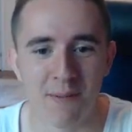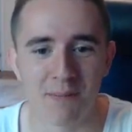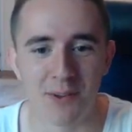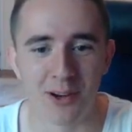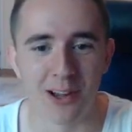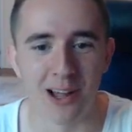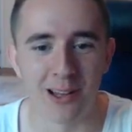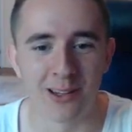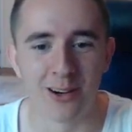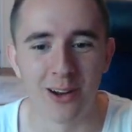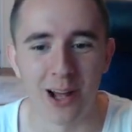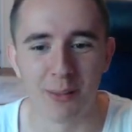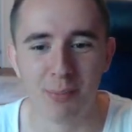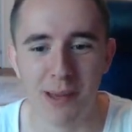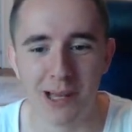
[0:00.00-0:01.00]
They're
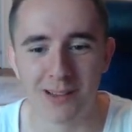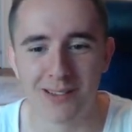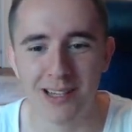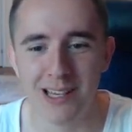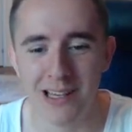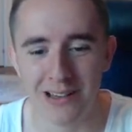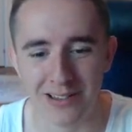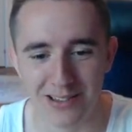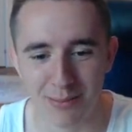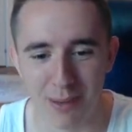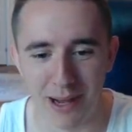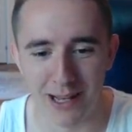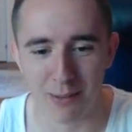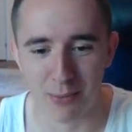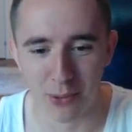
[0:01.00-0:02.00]
like being teased
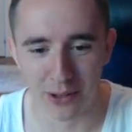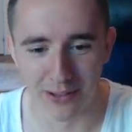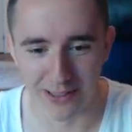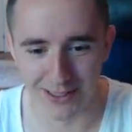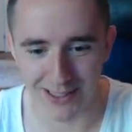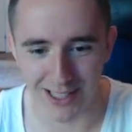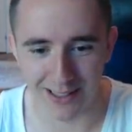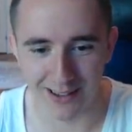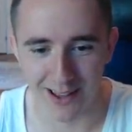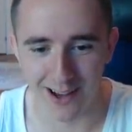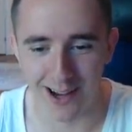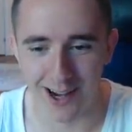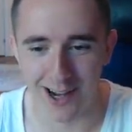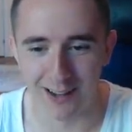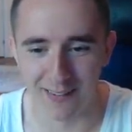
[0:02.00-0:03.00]
by the British that,
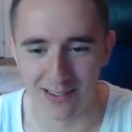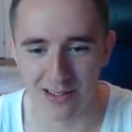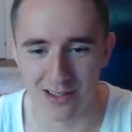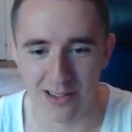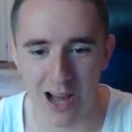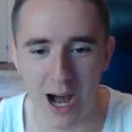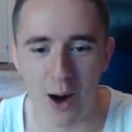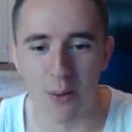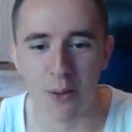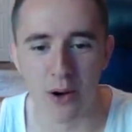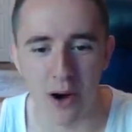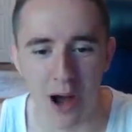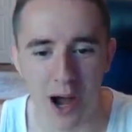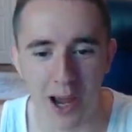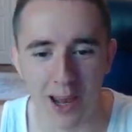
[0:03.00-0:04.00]
haha, this is
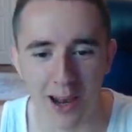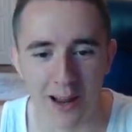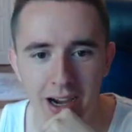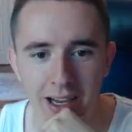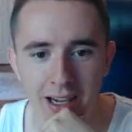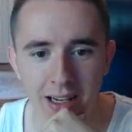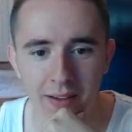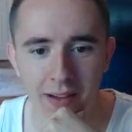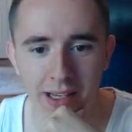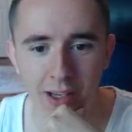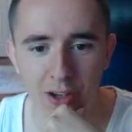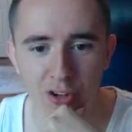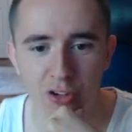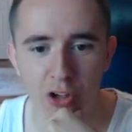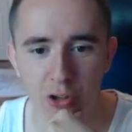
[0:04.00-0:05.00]
our island. Like
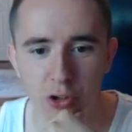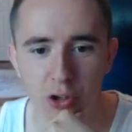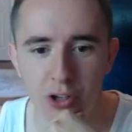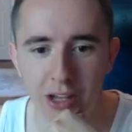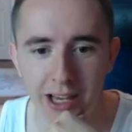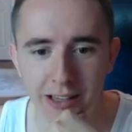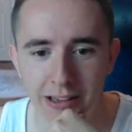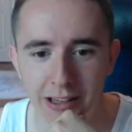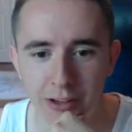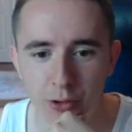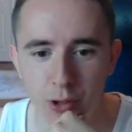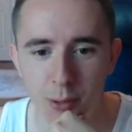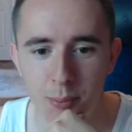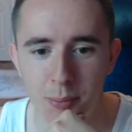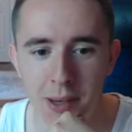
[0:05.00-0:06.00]
it's not connected
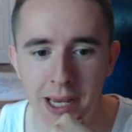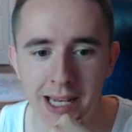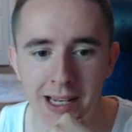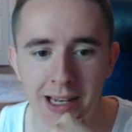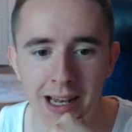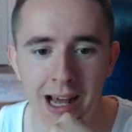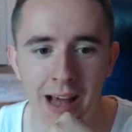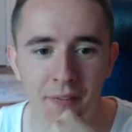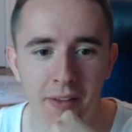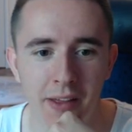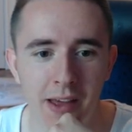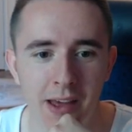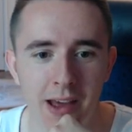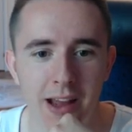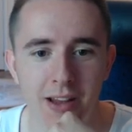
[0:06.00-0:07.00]
to the mainland.
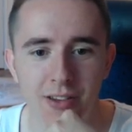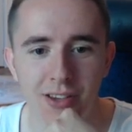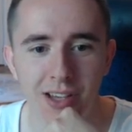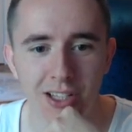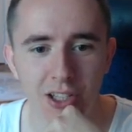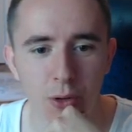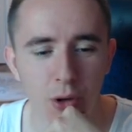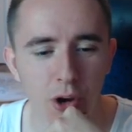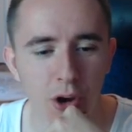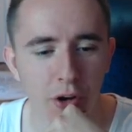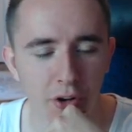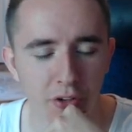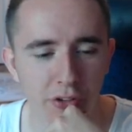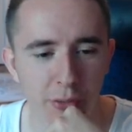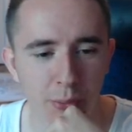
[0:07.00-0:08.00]
It's such a
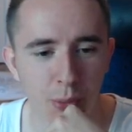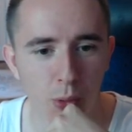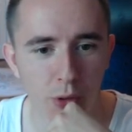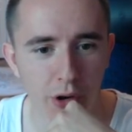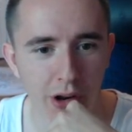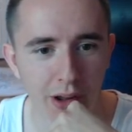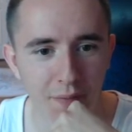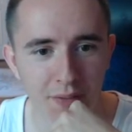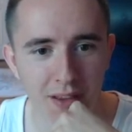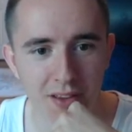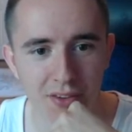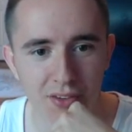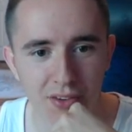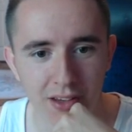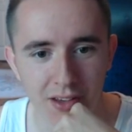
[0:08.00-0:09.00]
cursed border that
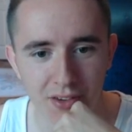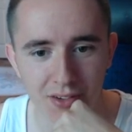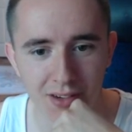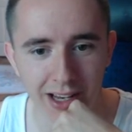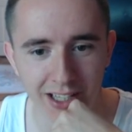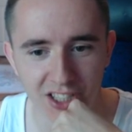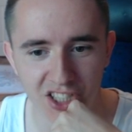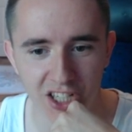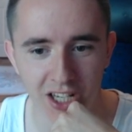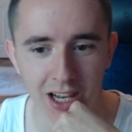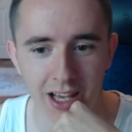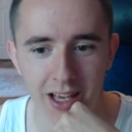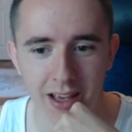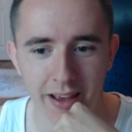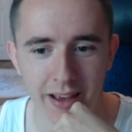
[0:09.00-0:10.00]
this is like
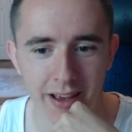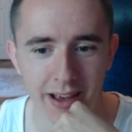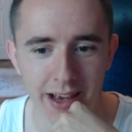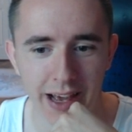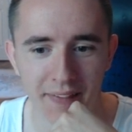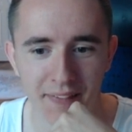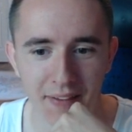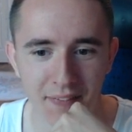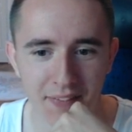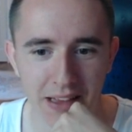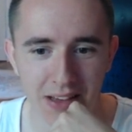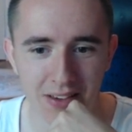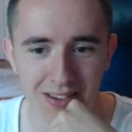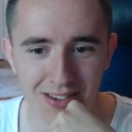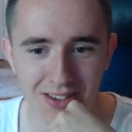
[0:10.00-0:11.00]
Chile. And then
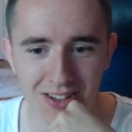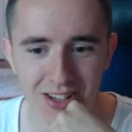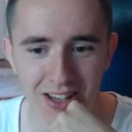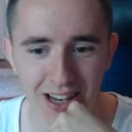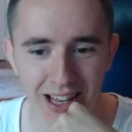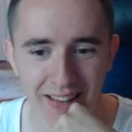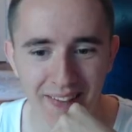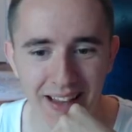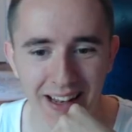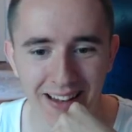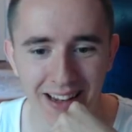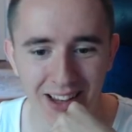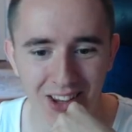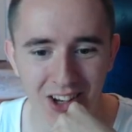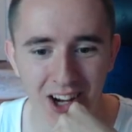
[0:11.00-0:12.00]
this is Chile, and then it
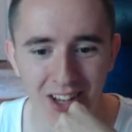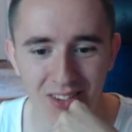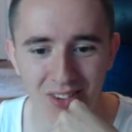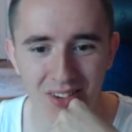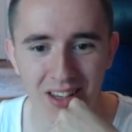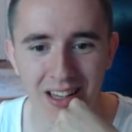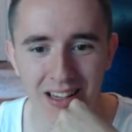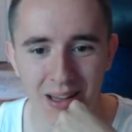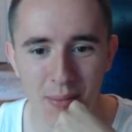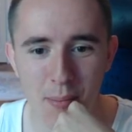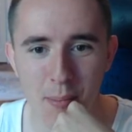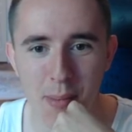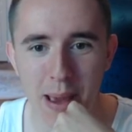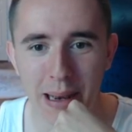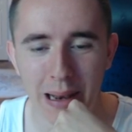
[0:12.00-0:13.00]
like cuts in the
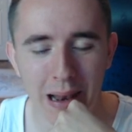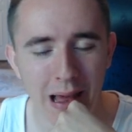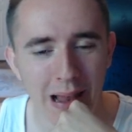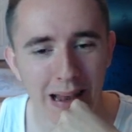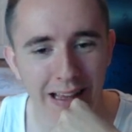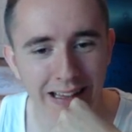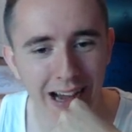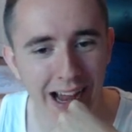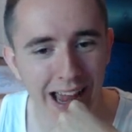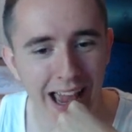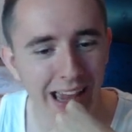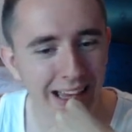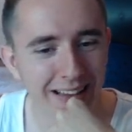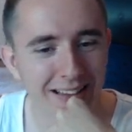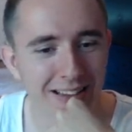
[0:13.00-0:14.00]
middle. Like I
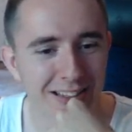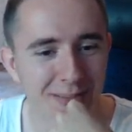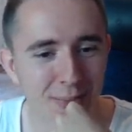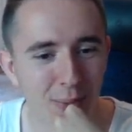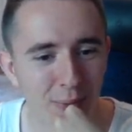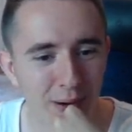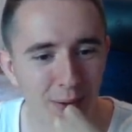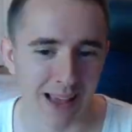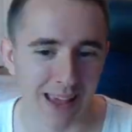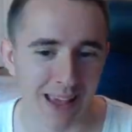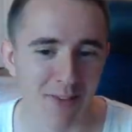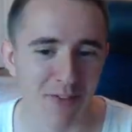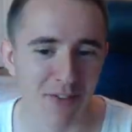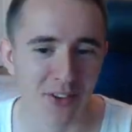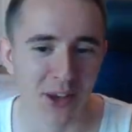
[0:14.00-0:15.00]
hate this border. Like
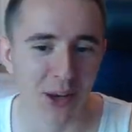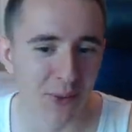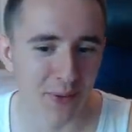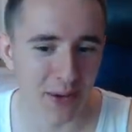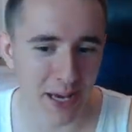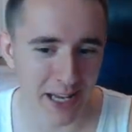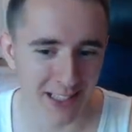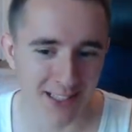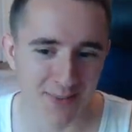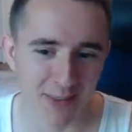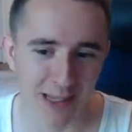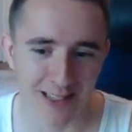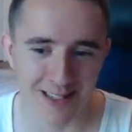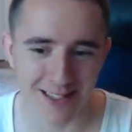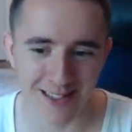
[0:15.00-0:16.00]
infuriates
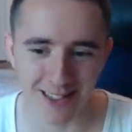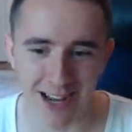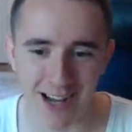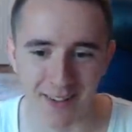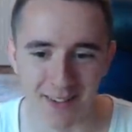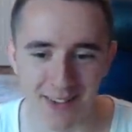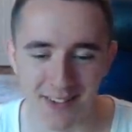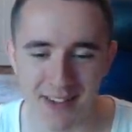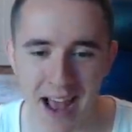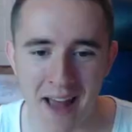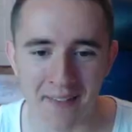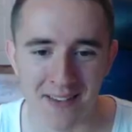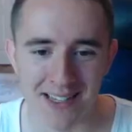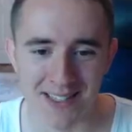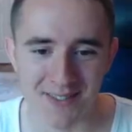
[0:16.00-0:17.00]
me. It's such an
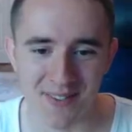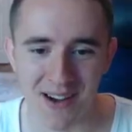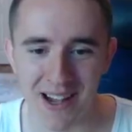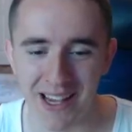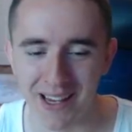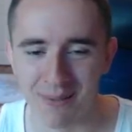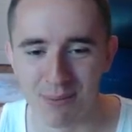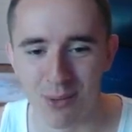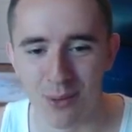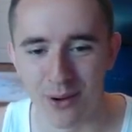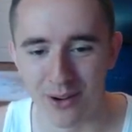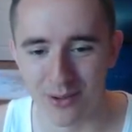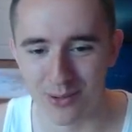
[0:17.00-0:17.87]
unsatisfying border